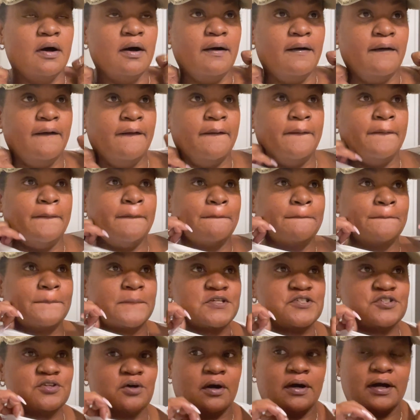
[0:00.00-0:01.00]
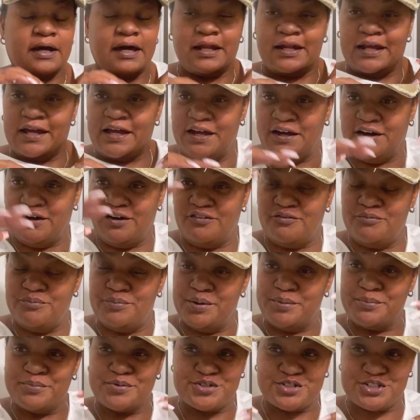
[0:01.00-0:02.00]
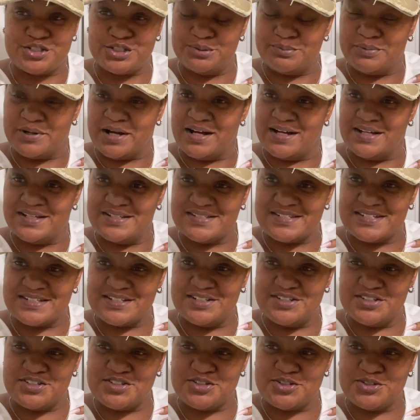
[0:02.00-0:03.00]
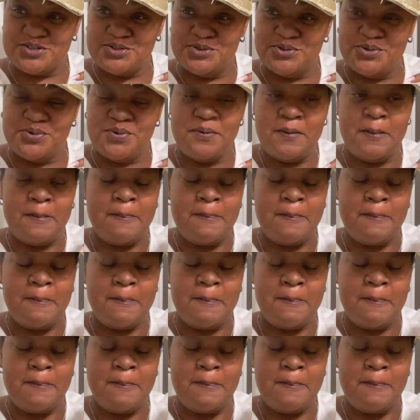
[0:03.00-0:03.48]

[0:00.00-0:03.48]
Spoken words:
So I got to have membership content too.